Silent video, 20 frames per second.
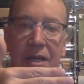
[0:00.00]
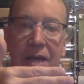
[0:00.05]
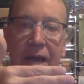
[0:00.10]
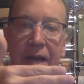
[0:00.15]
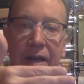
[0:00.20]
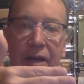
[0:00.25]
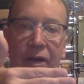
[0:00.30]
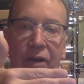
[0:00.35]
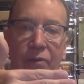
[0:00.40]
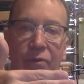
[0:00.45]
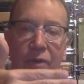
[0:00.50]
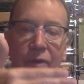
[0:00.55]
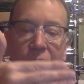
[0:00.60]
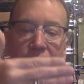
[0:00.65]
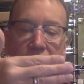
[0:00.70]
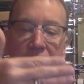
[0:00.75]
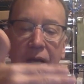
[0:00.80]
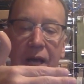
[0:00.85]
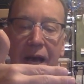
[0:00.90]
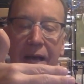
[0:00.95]
And a
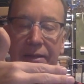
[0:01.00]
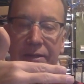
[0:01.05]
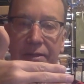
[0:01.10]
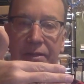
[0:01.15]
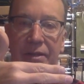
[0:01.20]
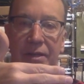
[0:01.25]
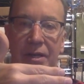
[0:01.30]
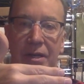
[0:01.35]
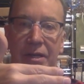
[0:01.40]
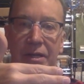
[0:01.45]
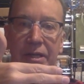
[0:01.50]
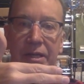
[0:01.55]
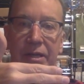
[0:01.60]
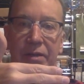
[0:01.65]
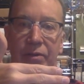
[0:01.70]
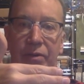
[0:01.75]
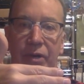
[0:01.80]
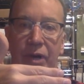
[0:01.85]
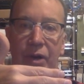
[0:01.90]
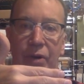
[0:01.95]
coronal cut, you
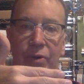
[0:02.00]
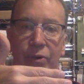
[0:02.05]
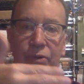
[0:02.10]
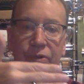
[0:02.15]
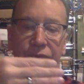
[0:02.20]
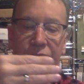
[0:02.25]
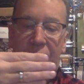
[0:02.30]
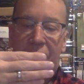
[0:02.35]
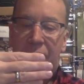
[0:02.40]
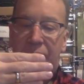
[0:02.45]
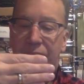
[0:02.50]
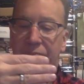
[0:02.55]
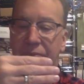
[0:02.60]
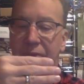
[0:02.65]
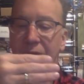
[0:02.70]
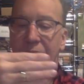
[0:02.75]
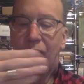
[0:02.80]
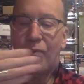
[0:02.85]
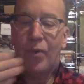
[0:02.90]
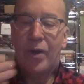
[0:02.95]
know, goes from,
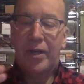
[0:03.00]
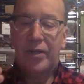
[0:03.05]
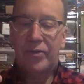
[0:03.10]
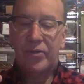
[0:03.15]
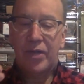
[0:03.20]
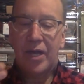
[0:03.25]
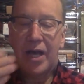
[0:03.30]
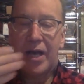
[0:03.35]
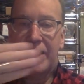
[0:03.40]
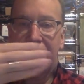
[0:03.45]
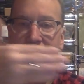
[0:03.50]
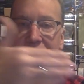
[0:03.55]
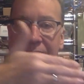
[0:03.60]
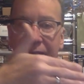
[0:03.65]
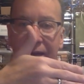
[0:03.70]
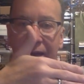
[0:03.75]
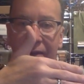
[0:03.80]
you know, one side to the